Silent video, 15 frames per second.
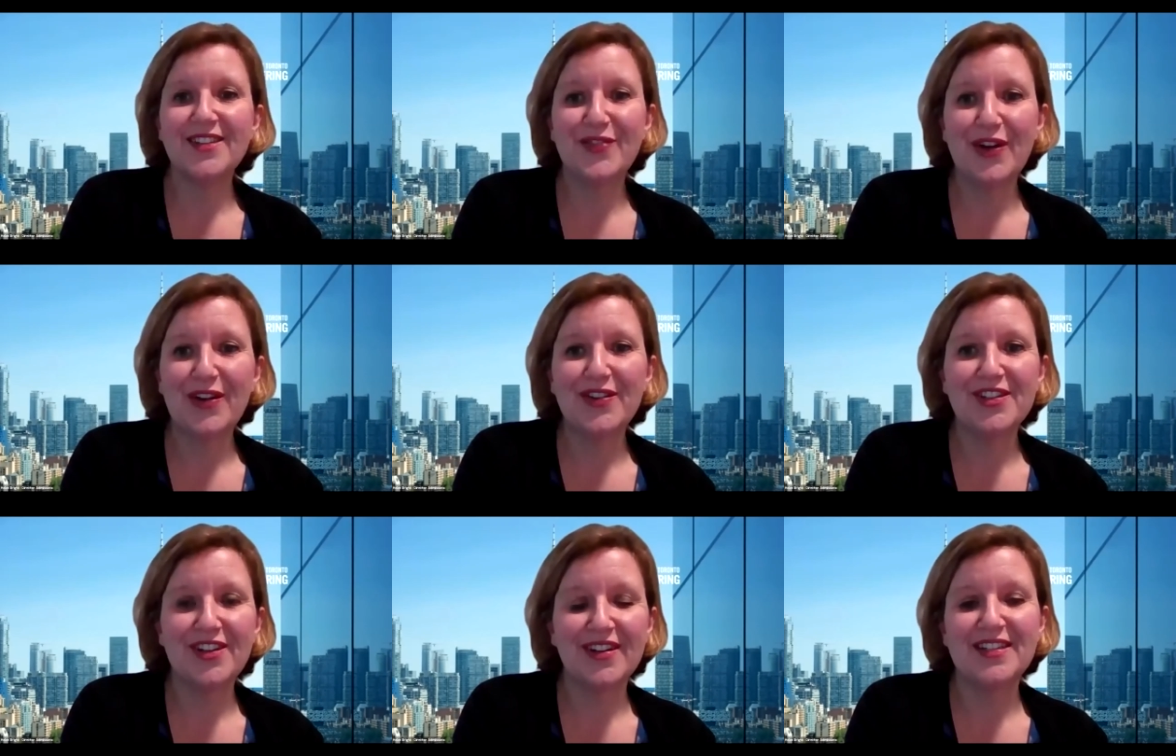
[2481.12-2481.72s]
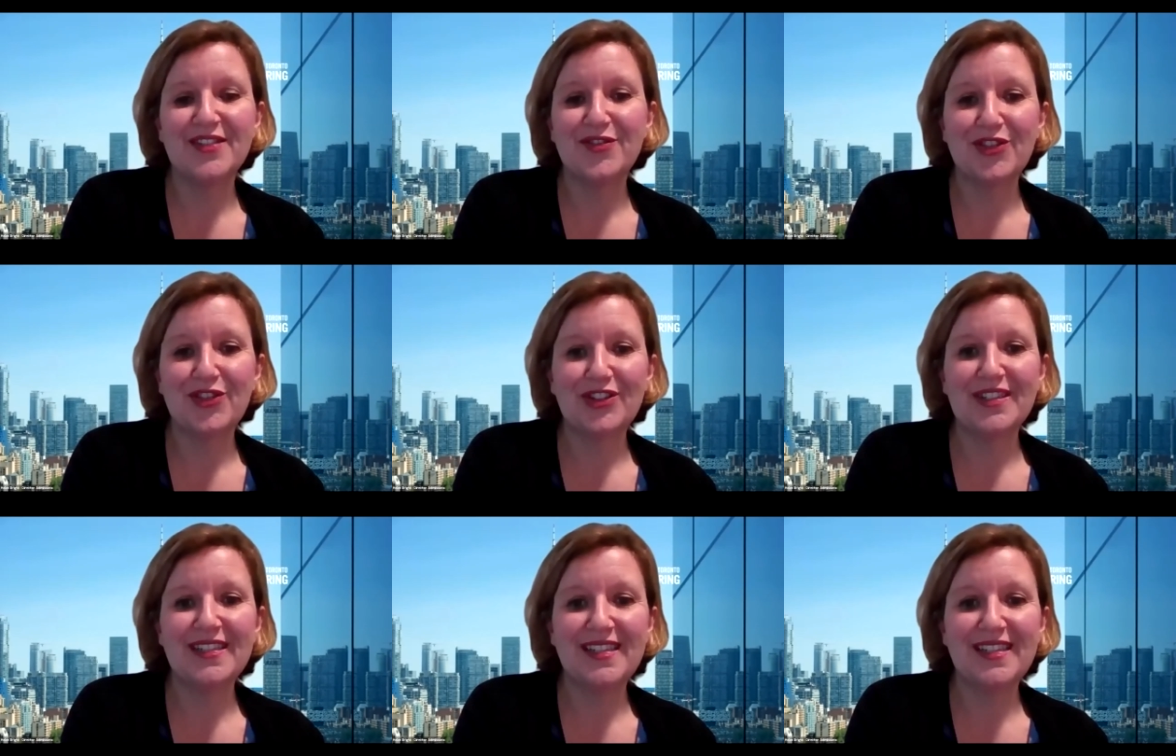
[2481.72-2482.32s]
very difficult
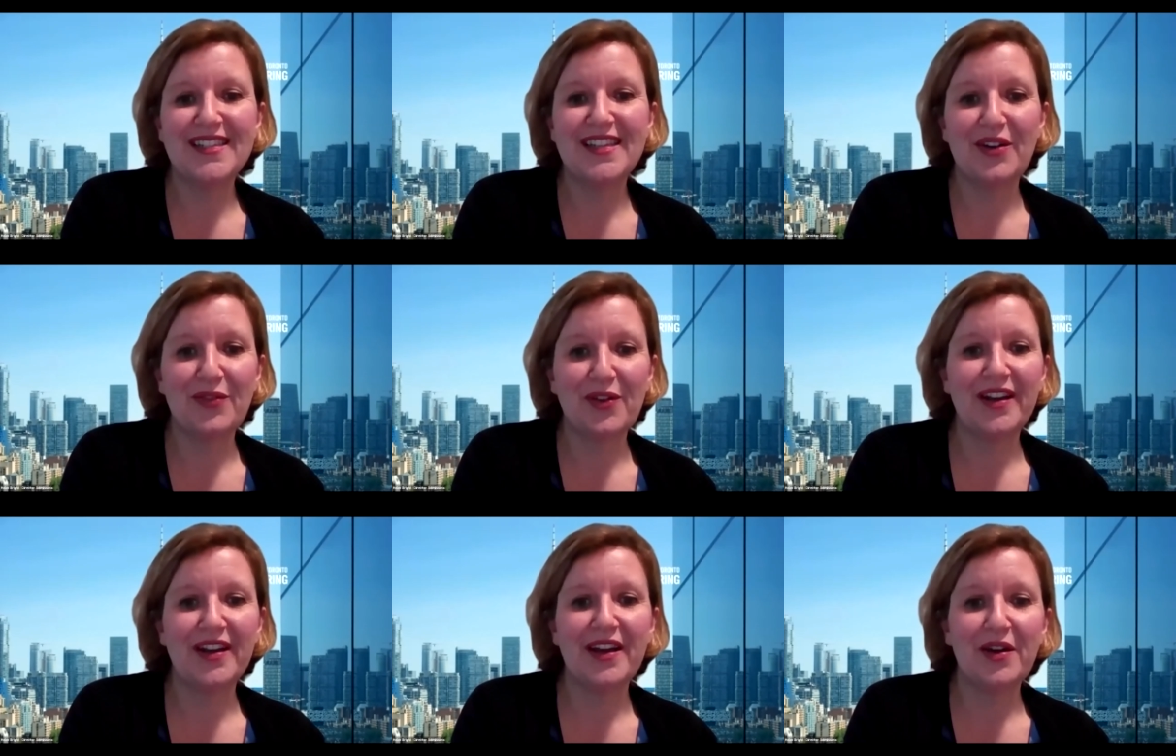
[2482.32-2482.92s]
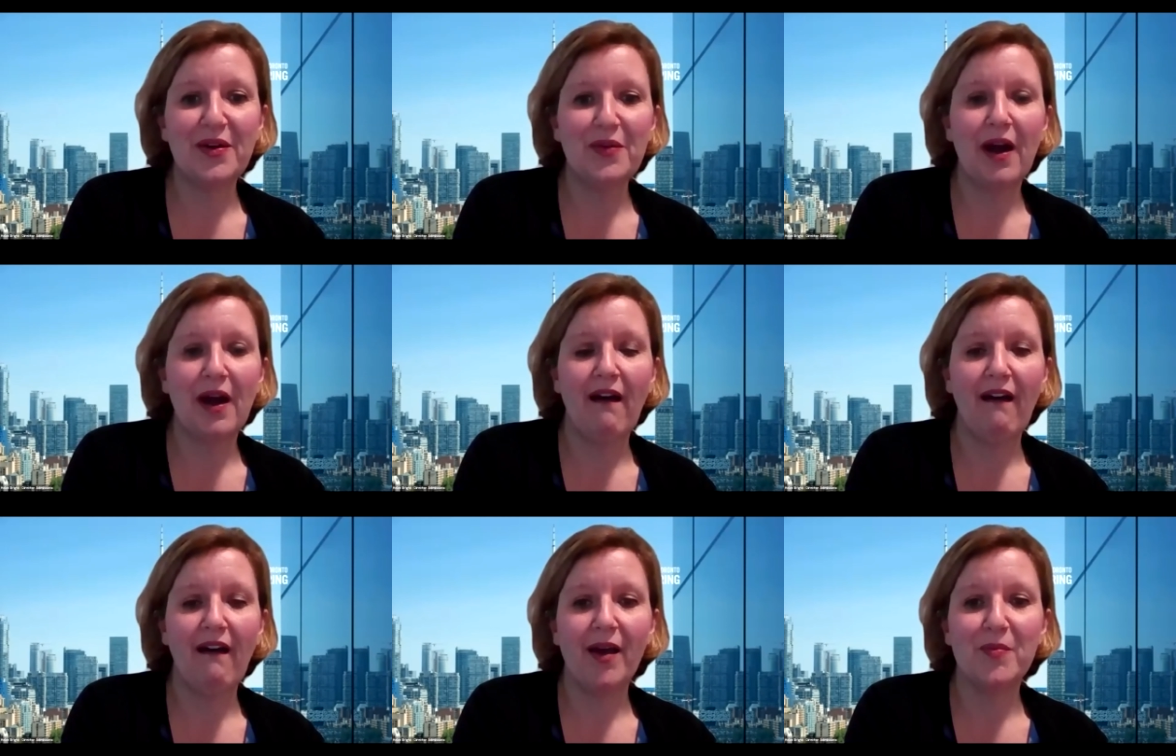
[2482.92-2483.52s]
to tease out right now
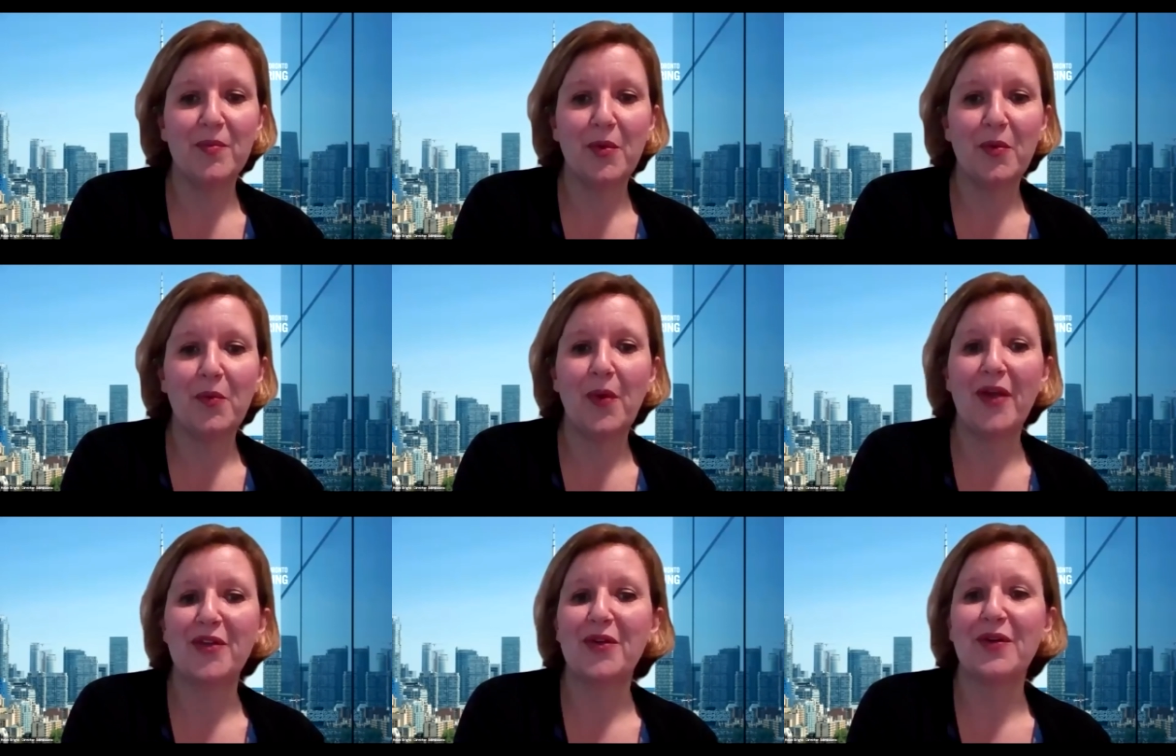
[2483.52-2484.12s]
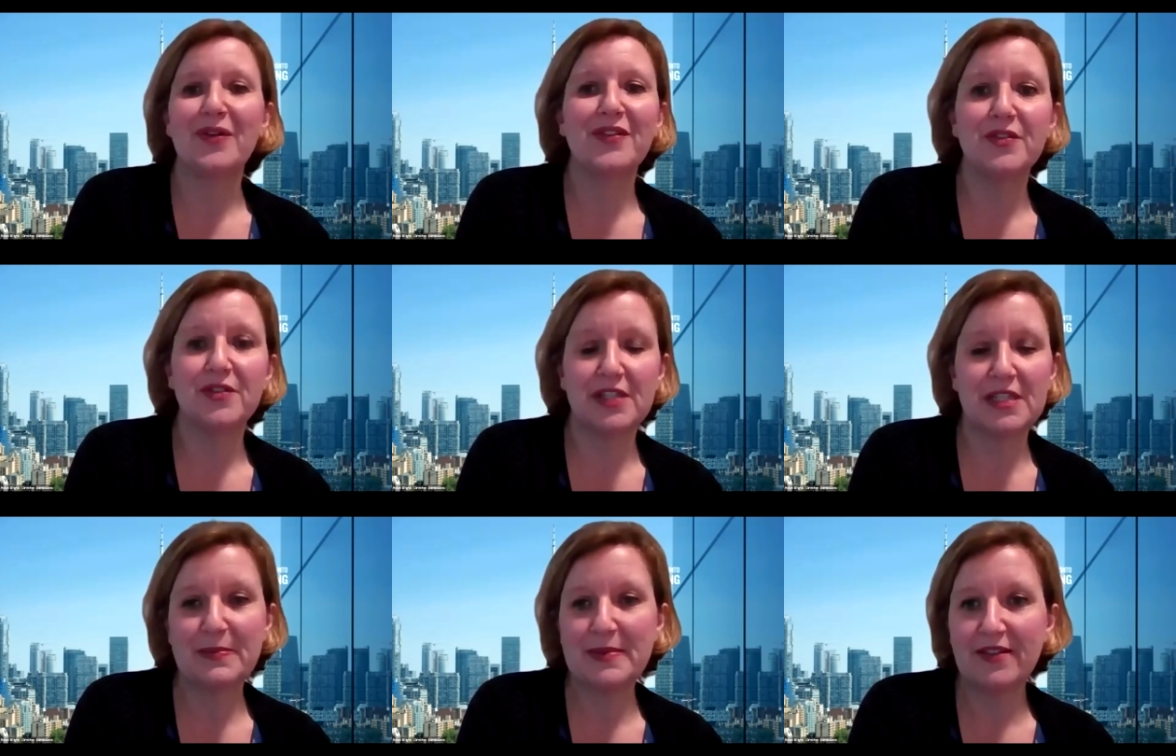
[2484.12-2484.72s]
whether there's
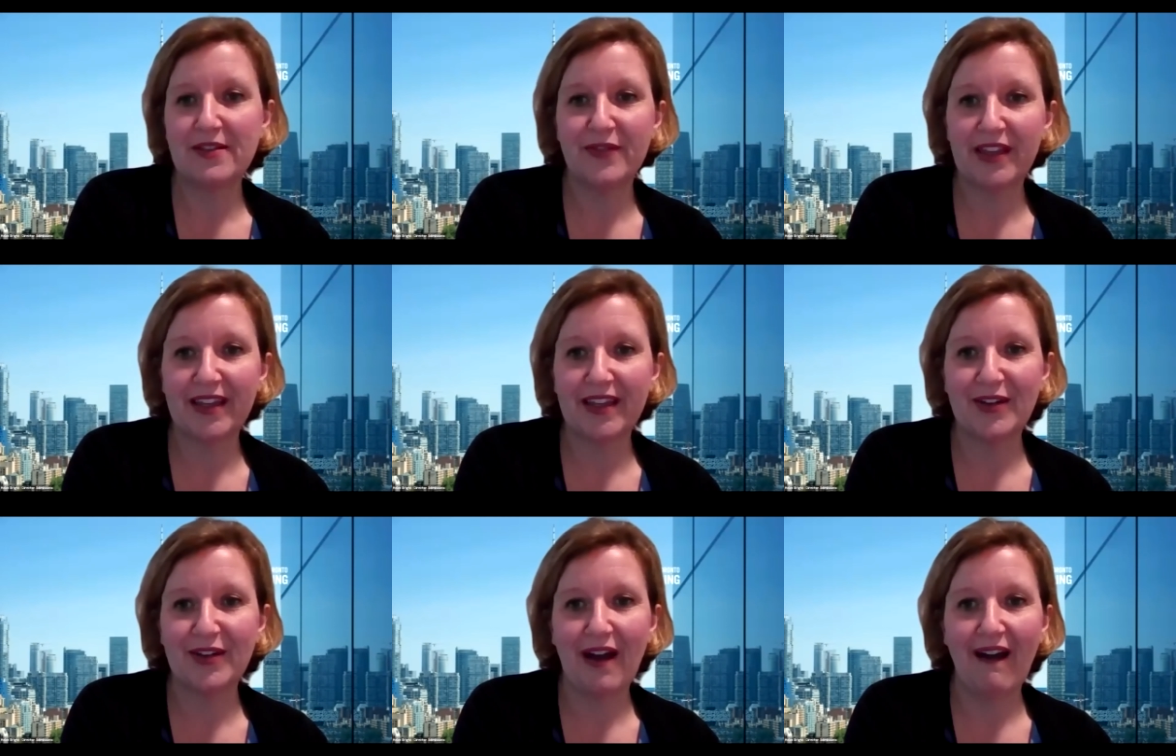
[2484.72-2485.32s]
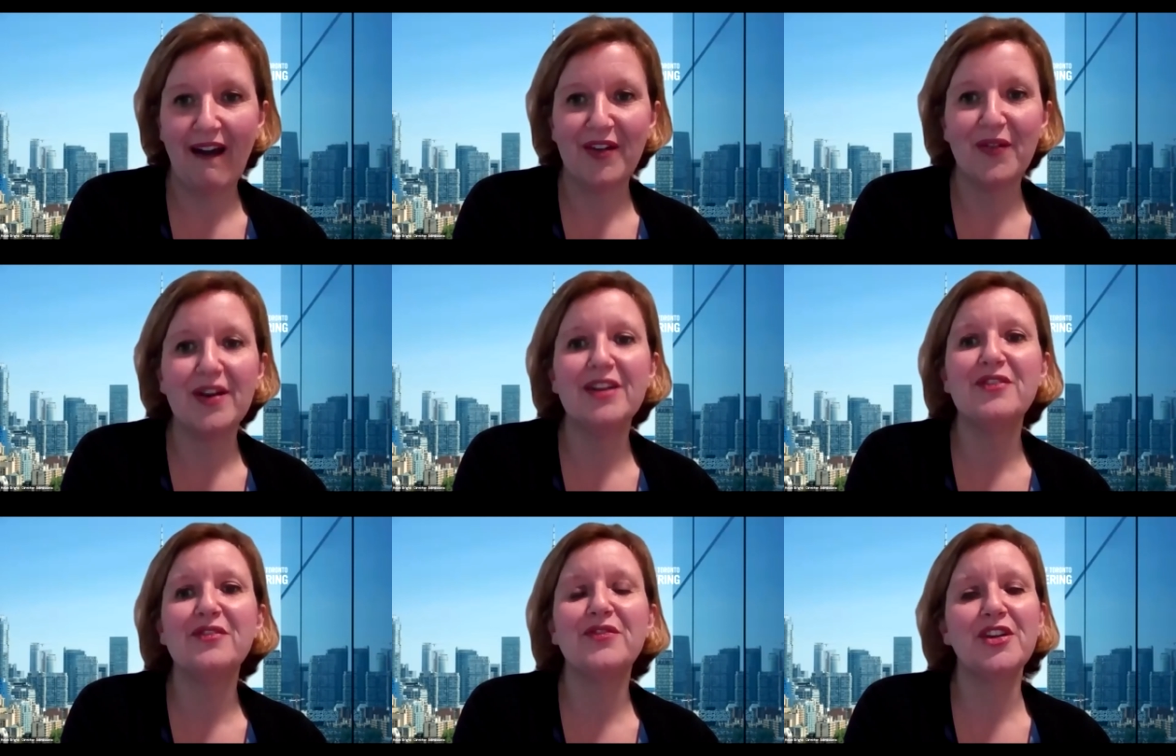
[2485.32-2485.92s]
specifically grade
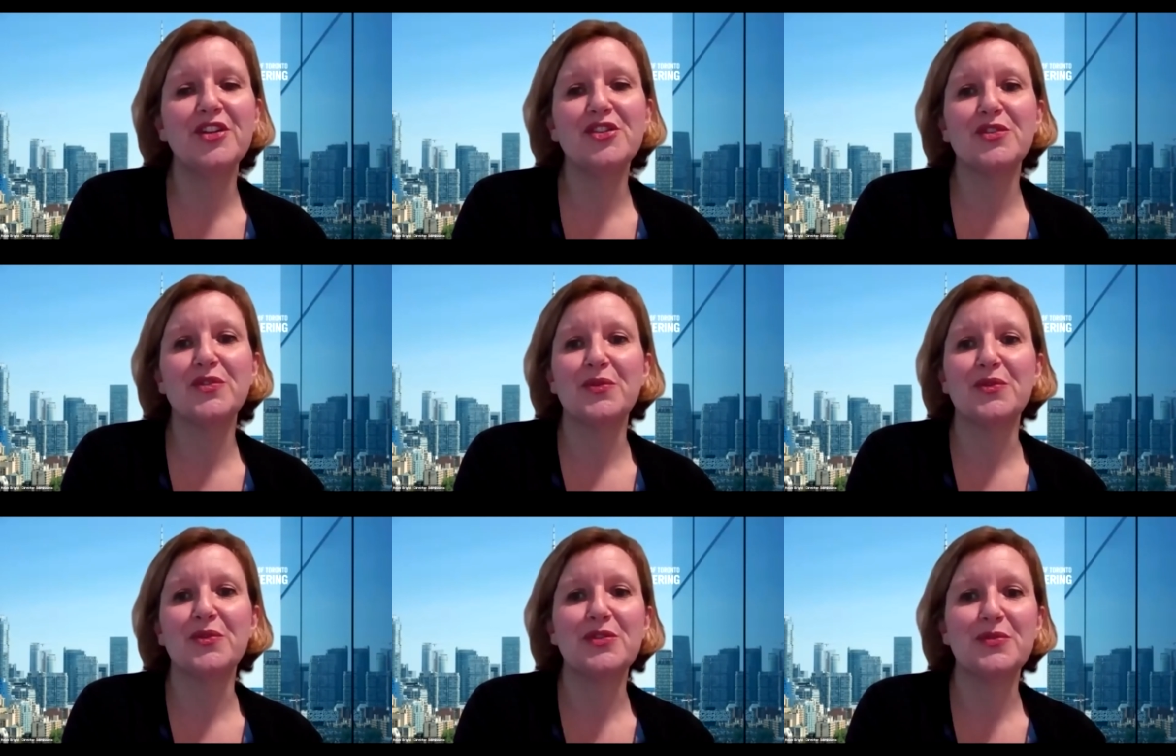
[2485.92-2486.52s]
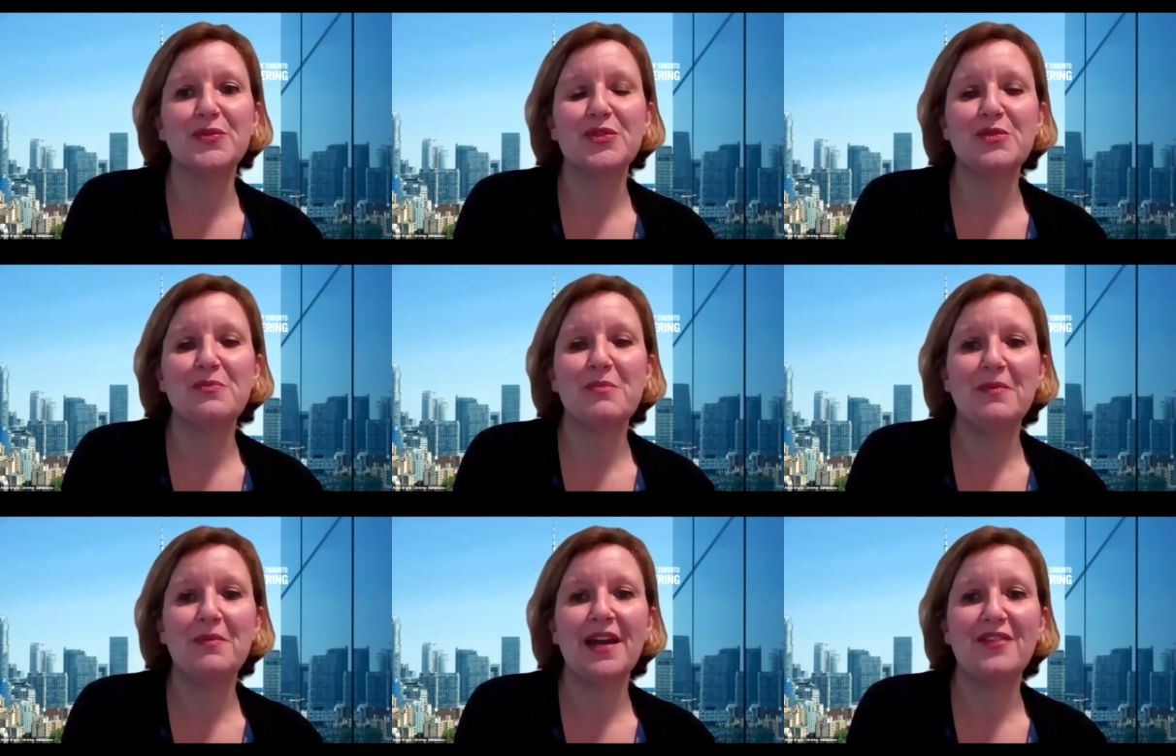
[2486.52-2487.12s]
inflation or students who
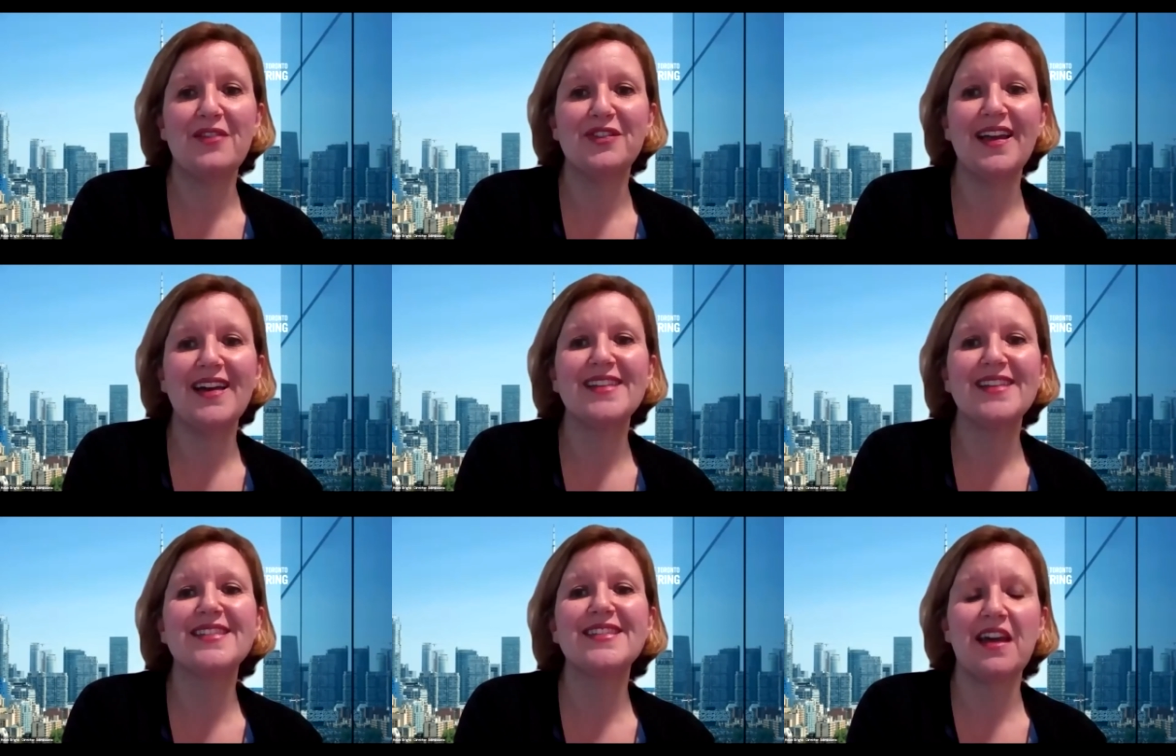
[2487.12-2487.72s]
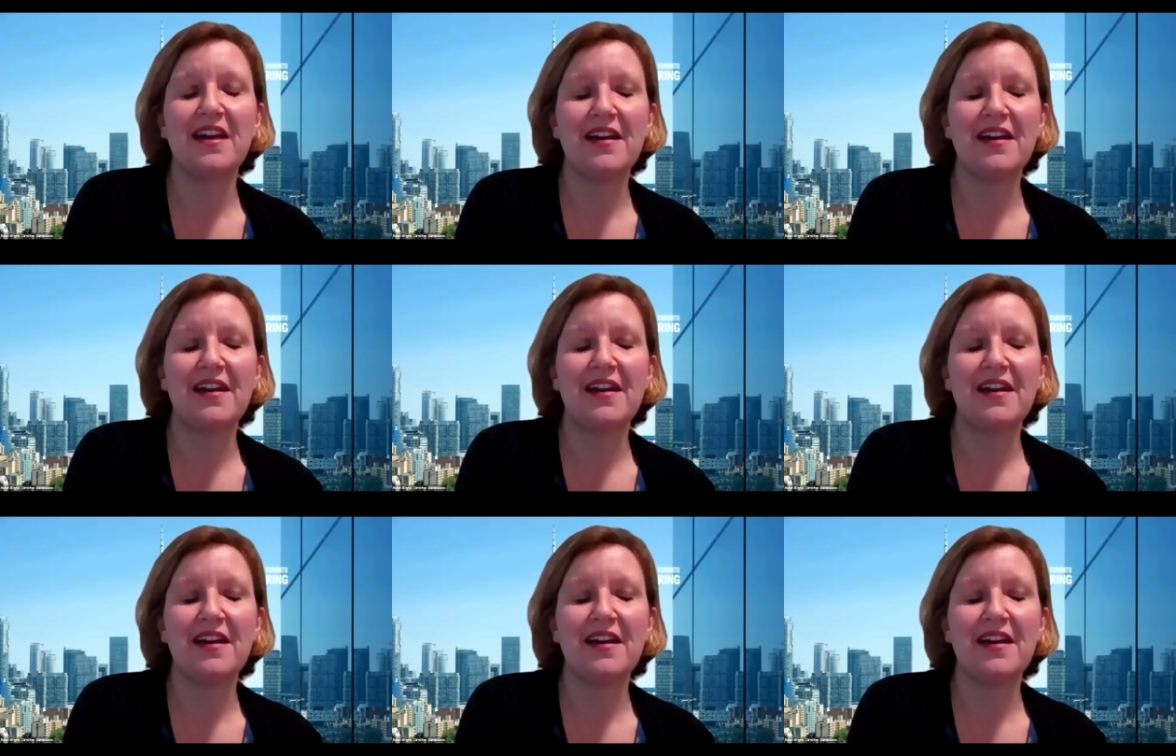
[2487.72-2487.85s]
maybe have less